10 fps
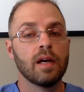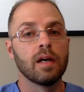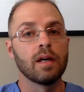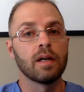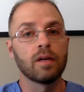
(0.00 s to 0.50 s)

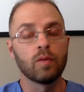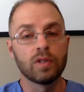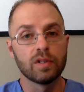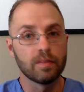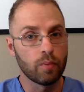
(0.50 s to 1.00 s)
uh,
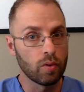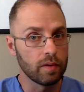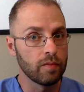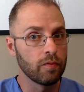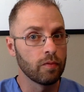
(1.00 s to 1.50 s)
which is
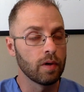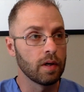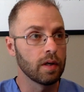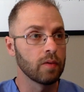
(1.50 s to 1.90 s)
important, uh,